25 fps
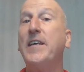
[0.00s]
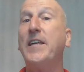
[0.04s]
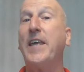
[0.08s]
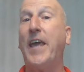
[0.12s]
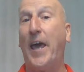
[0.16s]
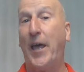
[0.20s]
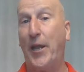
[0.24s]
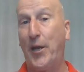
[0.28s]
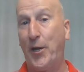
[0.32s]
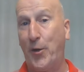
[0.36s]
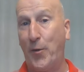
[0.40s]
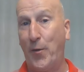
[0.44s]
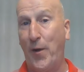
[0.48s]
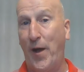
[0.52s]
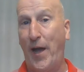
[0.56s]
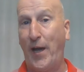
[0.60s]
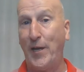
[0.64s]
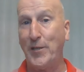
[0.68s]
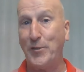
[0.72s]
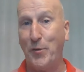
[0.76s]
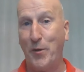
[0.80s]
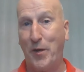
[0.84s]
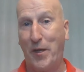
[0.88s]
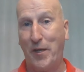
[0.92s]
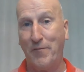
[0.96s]
and
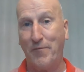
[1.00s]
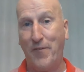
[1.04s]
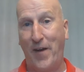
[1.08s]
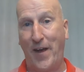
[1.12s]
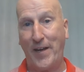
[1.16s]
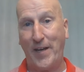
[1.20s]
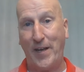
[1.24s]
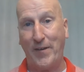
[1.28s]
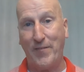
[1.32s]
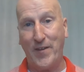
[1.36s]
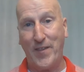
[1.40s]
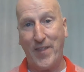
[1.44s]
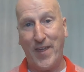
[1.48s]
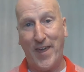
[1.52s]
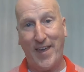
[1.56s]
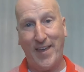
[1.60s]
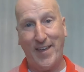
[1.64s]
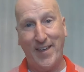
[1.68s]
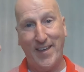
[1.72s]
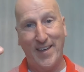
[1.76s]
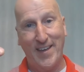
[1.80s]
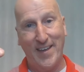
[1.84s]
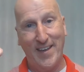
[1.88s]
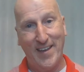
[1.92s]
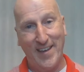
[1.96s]
categorized so you can find everything
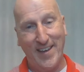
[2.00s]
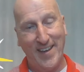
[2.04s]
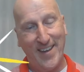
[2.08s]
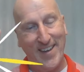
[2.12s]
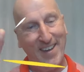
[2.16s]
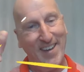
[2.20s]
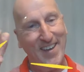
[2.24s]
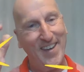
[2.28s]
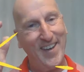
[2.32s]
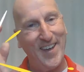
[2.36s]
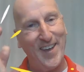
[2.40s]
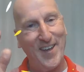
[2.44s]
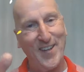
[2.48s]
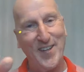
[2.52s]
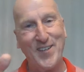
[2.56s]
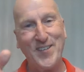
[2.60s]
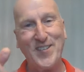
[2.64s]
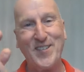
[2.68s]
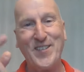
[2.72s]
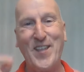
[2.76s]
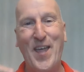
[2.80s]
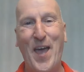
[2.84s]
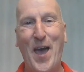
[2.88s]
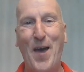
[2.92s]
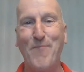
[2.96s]
in a
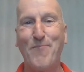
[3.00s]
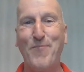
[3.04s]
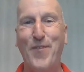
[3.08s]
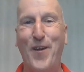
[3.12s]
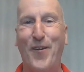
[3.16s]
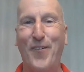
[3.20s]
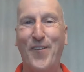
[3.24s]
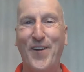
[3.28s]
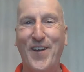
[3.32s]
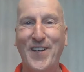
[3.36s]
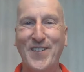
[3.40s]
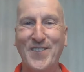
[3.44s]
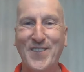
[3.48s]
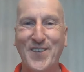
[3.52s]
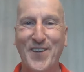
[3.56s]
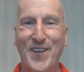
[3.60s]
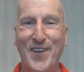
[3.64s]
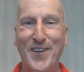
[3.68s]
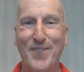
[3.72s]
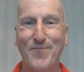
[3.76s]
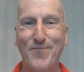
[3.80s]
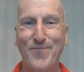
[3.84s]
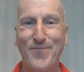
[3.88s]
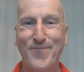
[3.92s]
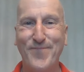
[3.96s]
snap very easily.
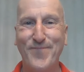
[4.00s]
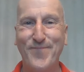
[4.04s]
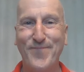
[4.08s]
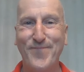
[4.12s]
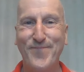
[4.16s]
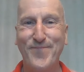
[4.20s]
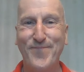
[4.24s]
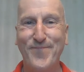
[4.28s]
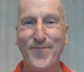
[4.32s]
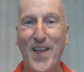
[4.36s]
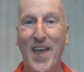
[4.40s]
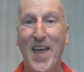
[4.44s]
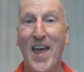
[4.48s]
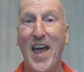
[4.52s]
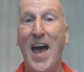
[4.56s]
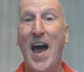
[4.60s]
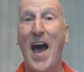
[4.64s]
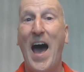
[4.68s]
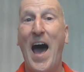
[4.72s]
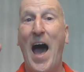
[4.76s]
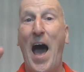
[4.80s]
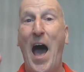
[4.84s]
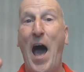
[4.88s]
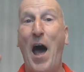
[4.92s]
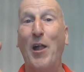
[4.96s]

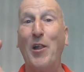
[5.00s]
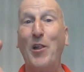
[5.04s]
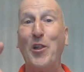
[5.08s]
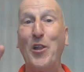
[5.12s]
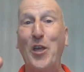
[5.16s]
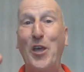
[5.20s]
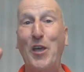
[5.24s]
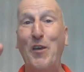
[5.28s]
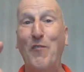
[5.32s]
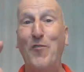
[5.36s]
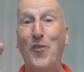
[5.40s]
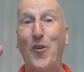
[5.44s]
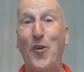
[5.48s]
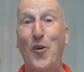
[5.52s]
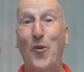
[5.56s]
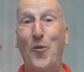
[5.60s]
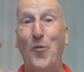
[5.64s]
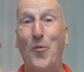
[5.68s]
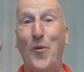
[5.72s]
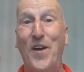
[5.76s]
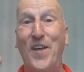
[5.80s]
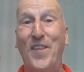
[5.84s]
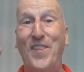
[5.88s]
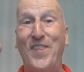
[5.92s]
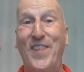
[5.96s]
I'll leave you
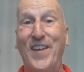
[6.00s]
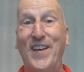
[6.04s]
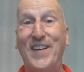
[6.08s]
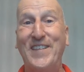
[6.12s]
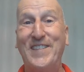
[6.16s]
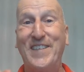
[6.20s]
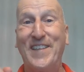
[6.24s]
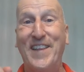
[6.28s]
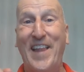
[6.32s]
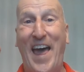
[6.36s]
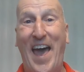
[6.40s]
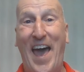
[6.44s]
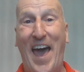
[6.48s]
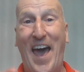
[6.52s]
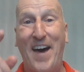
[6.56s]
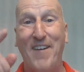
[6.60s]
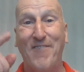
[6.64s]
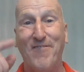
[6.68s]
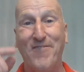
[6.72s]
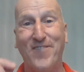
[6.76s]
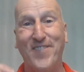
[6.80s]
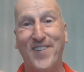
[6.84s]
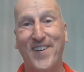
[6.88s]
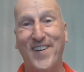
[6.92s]
with this laugh.